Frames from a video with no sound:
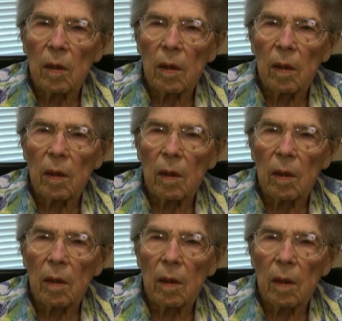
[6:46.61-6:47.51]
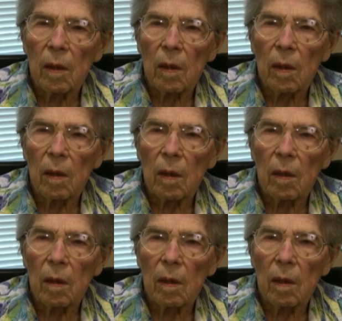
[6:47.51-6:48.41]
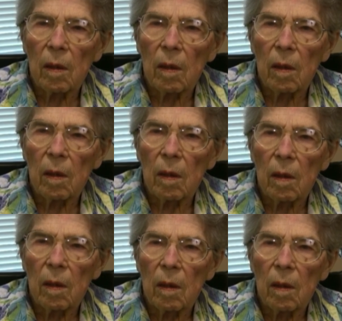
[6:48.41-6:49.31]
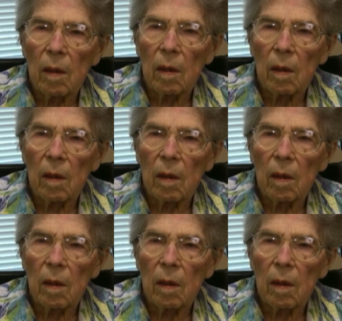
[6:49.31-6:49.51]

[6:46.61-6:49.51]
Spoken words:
Nothing is said.